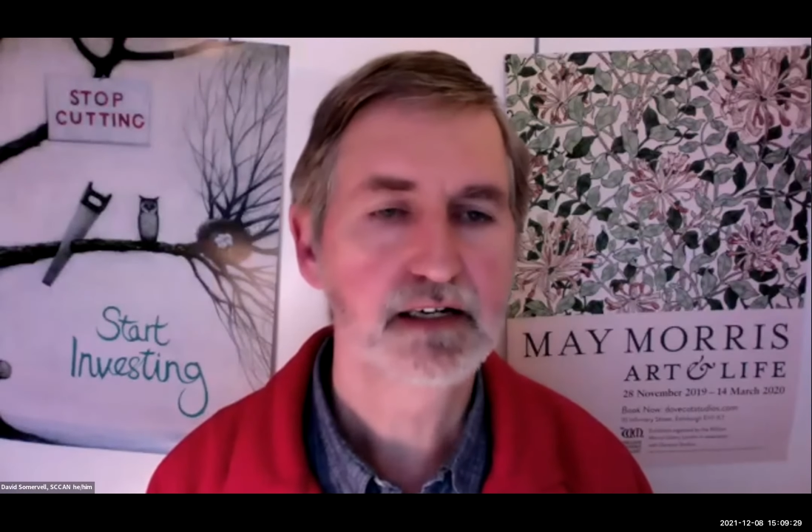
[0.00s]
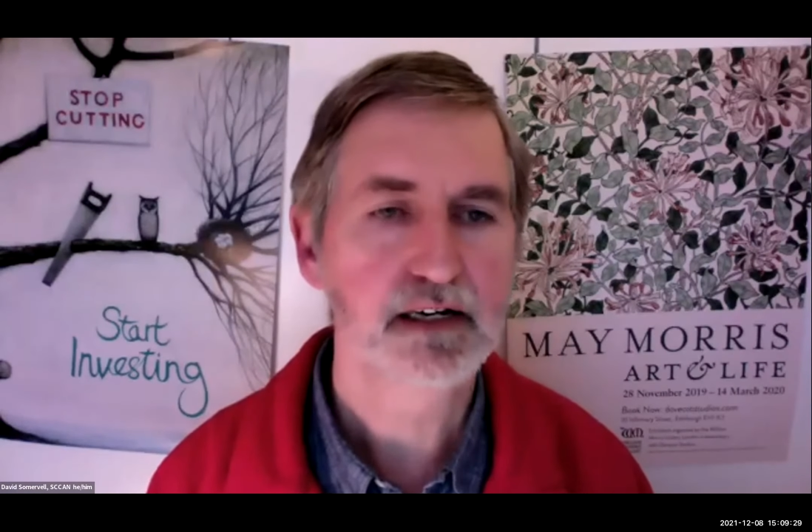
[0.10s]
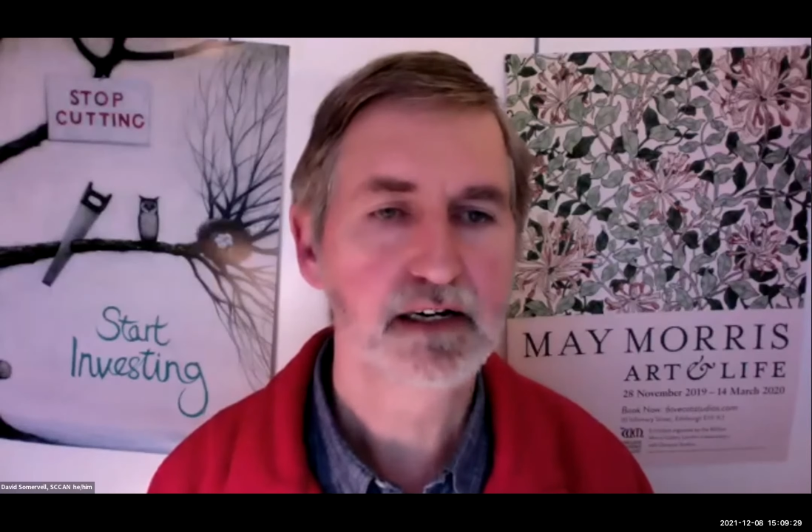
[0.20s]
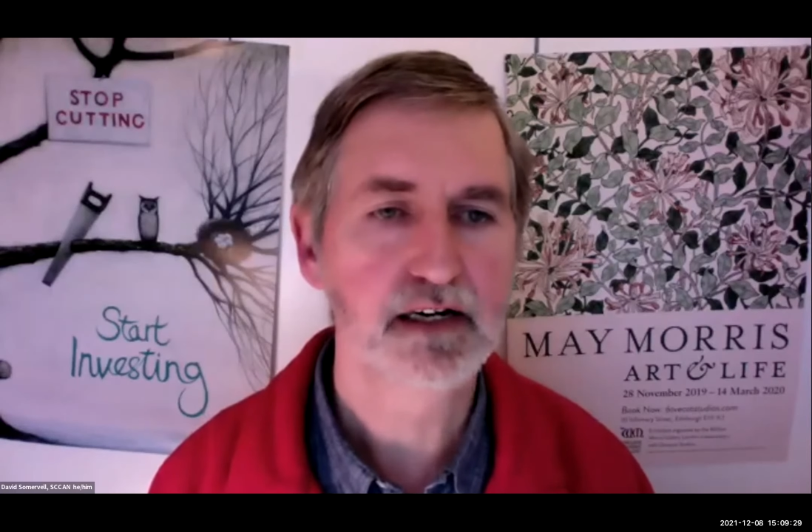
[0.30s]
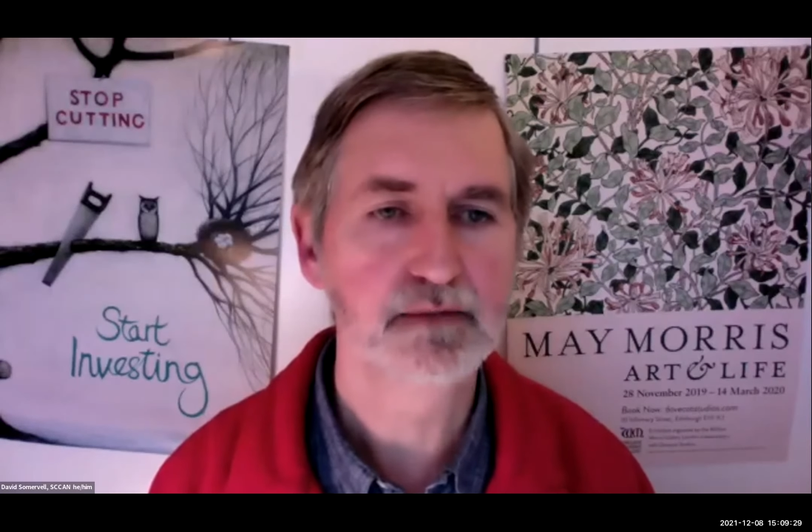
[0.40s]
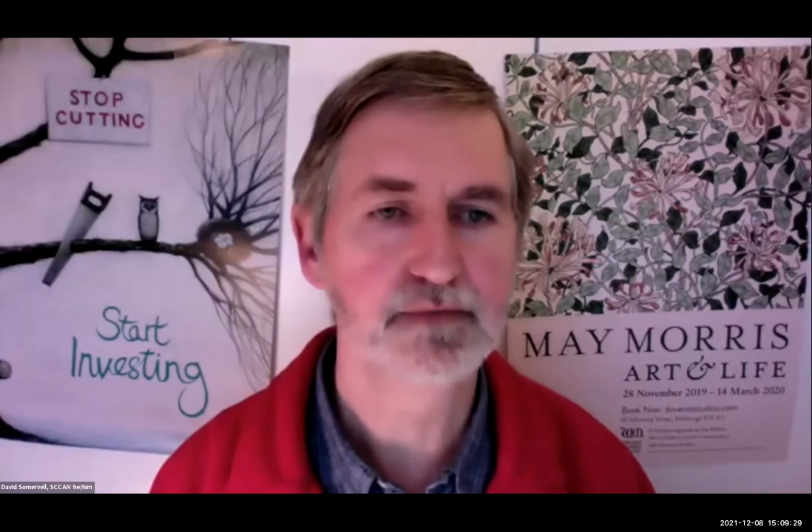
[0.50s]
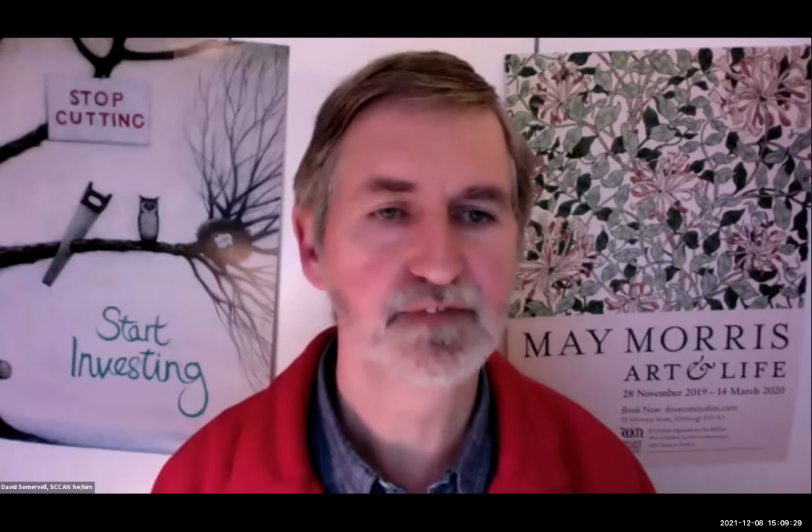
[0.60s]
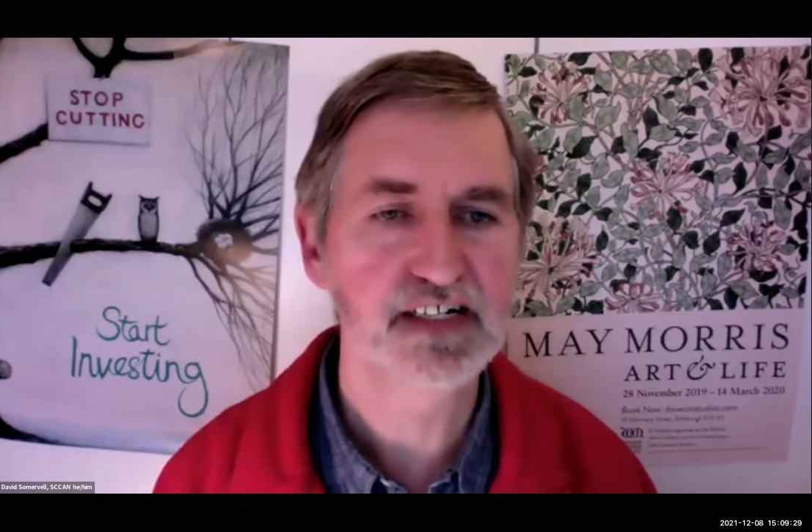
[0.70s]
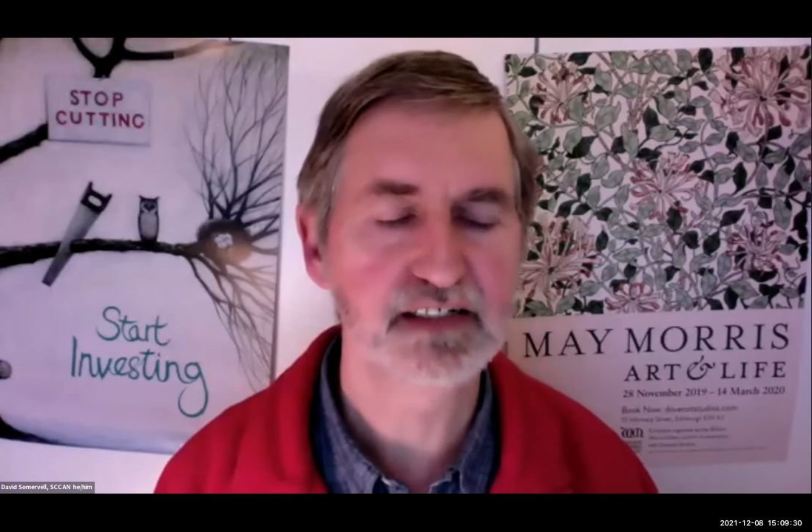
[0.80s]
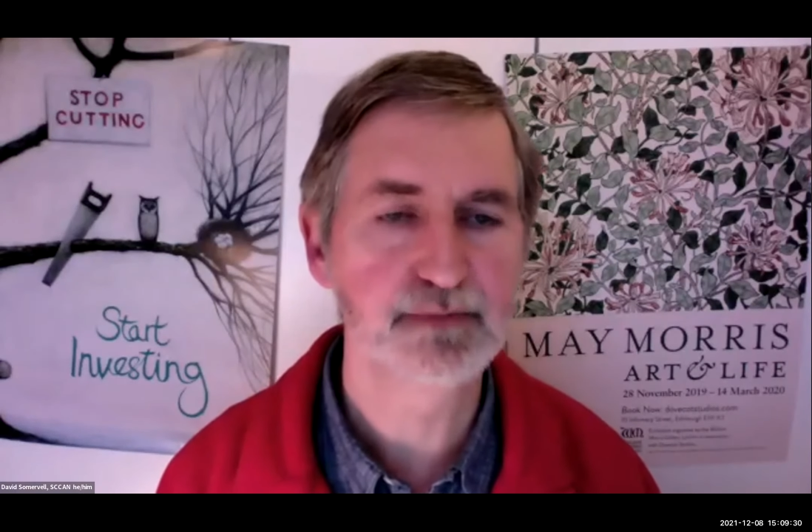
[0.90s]

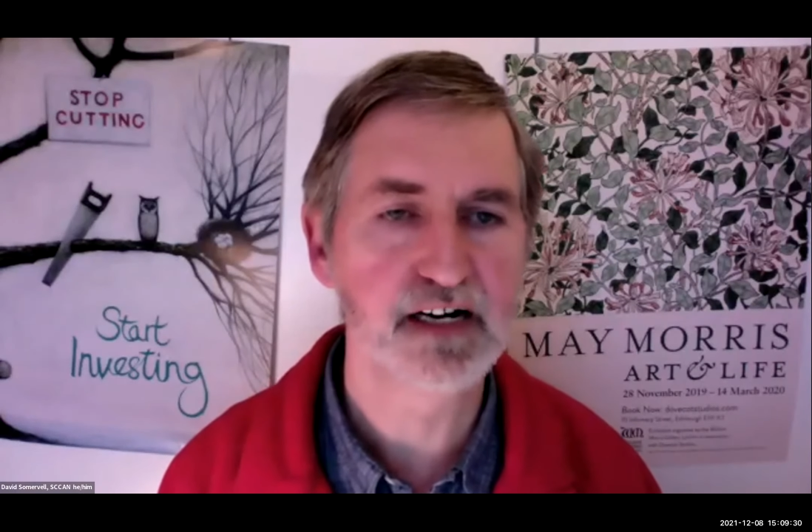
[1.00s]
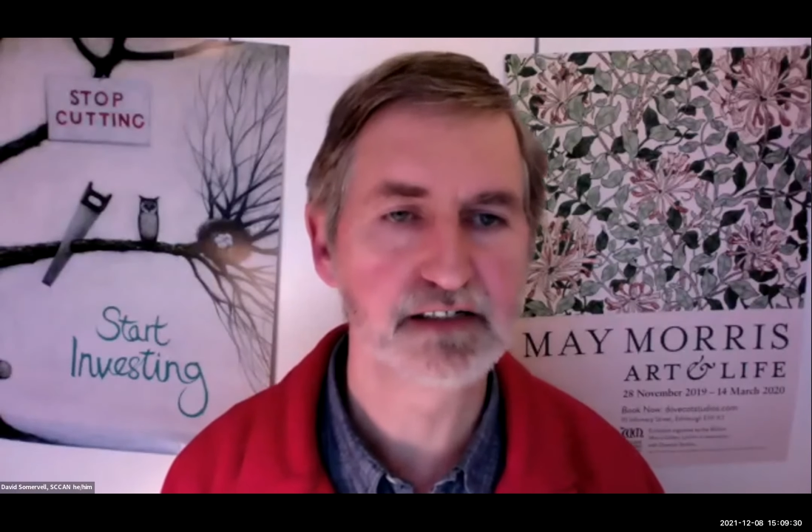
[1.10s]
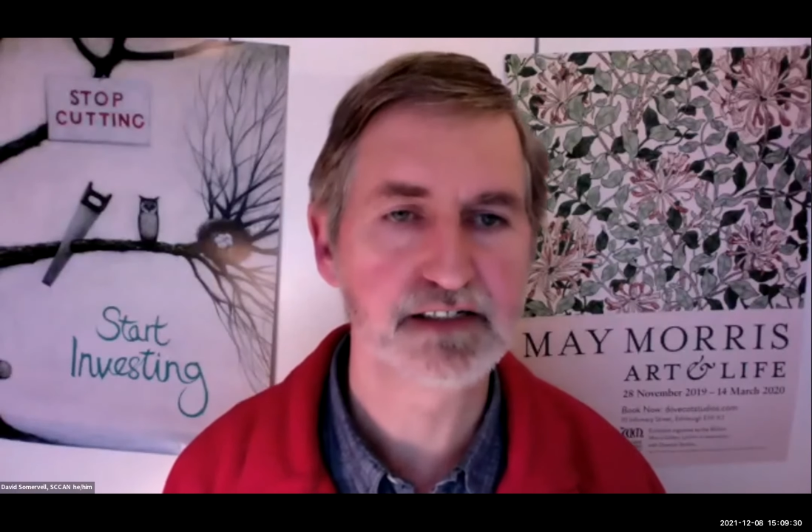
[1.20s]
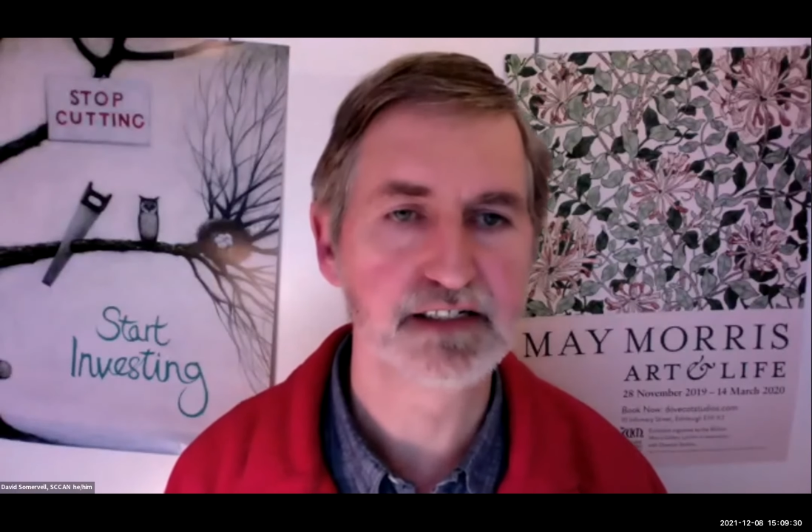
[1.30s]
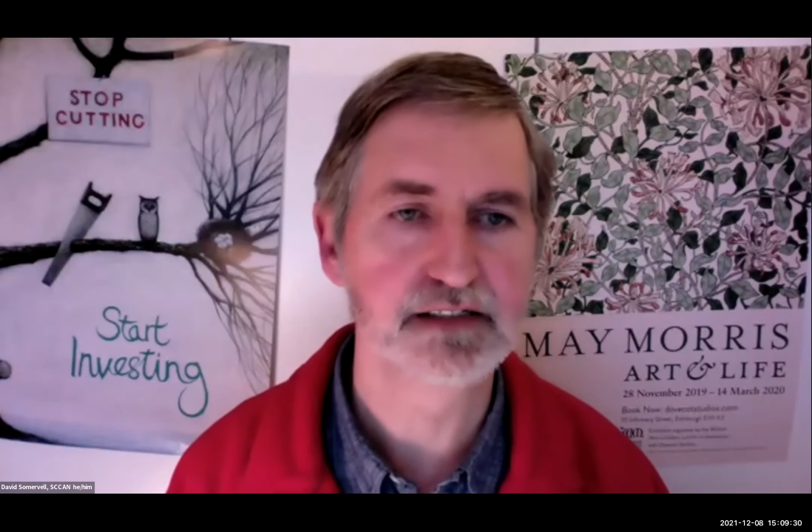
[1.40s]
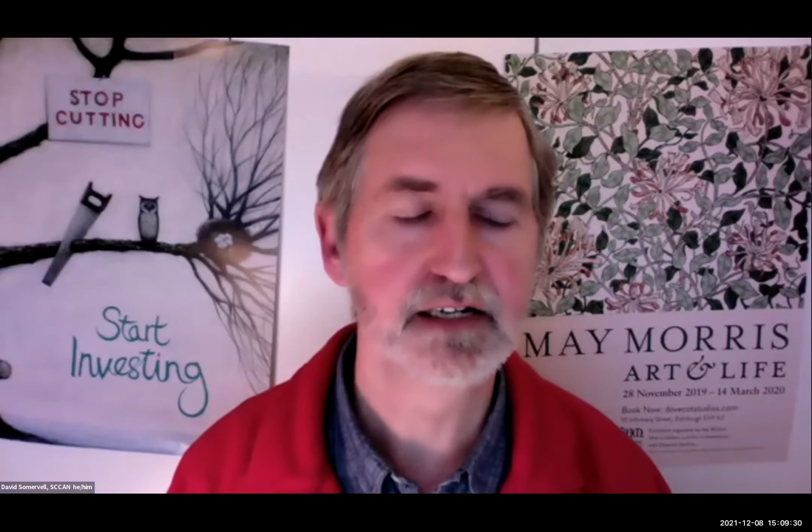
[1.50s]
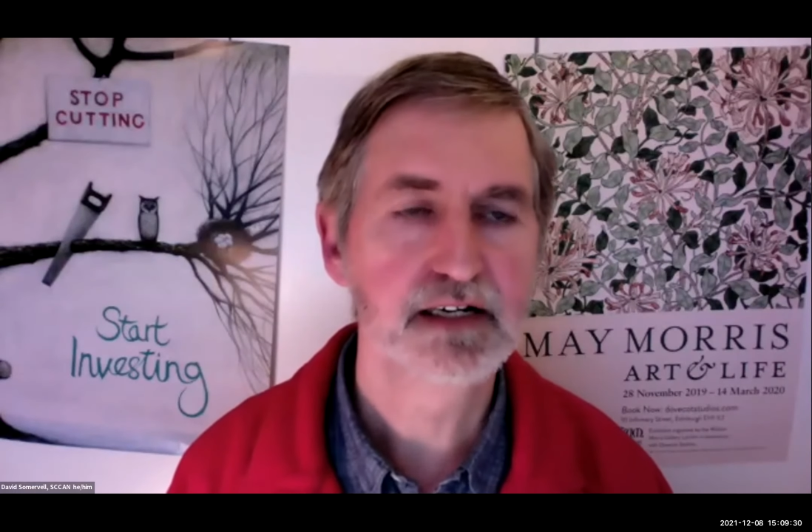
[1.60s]
Phyllis Martin